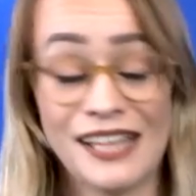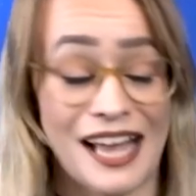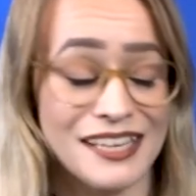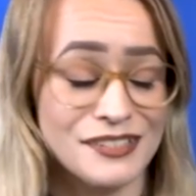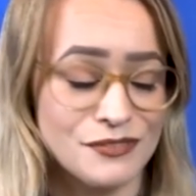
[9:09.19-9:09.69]

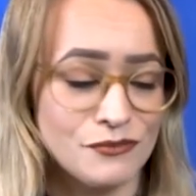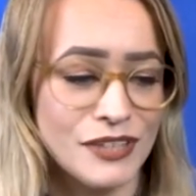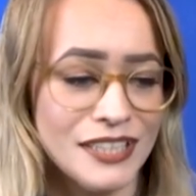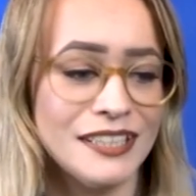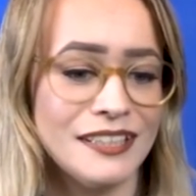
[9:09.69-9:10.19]
I
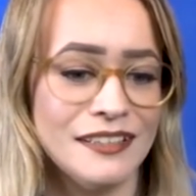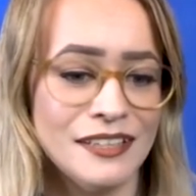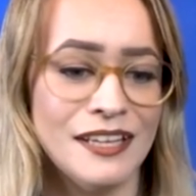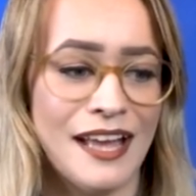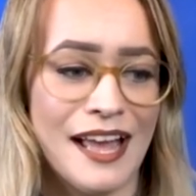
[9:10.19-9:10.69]
really
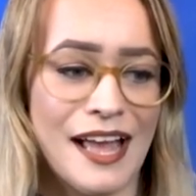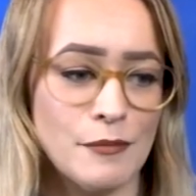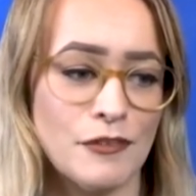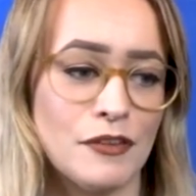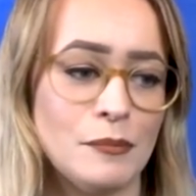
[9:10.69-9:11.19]

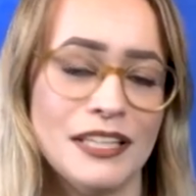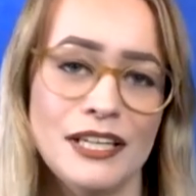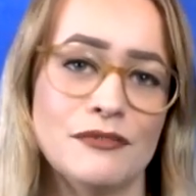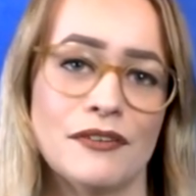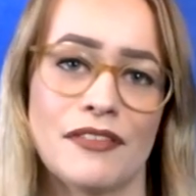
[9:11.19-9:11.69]
am of the
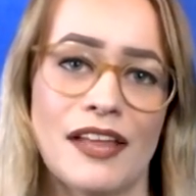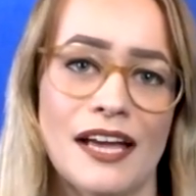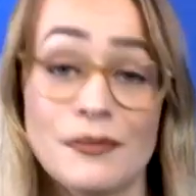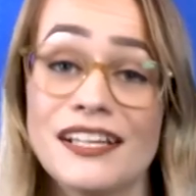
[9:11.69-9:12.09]
belief of that.